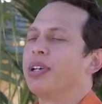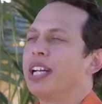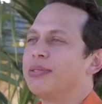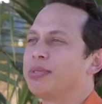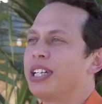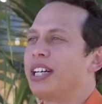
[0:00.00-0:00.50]
My
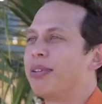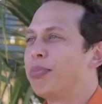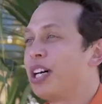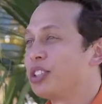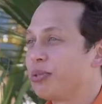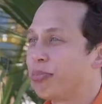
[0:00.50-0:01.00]
name's
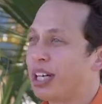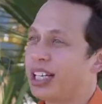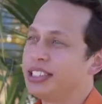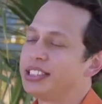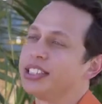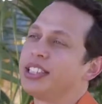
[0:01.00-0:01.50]
uh,
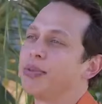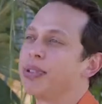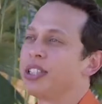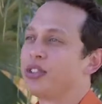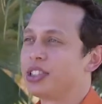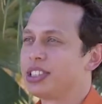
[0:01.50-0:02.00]
Page. I'm
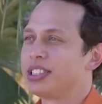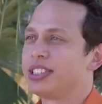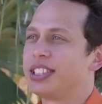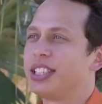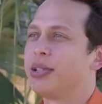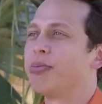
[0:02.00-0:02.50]
a Christian
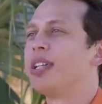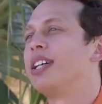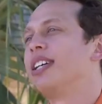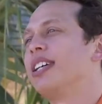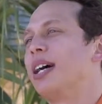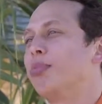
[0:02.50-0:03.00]
and I'm
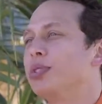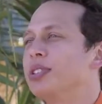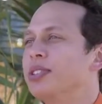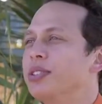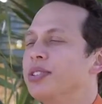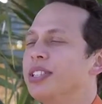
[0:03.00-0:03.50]
an
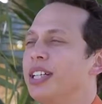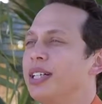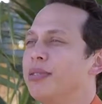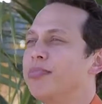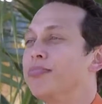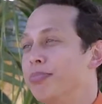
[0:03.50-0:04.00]
Aboriginal uh,